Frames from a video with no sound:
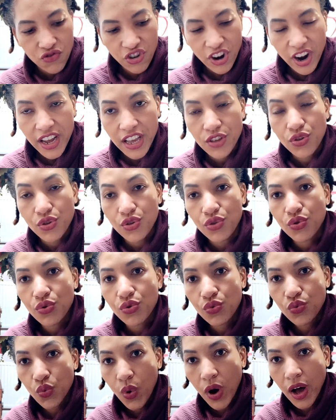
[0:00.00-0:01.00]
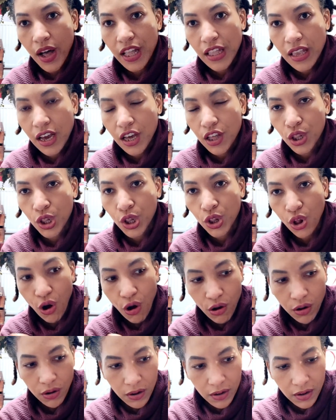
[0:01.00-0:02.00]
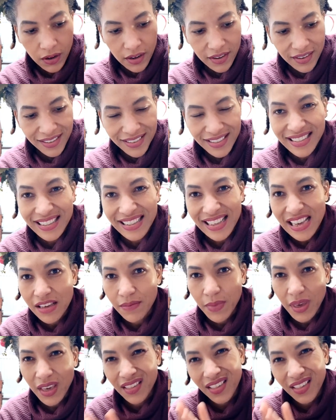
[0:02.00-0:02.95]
trying to do one long seam.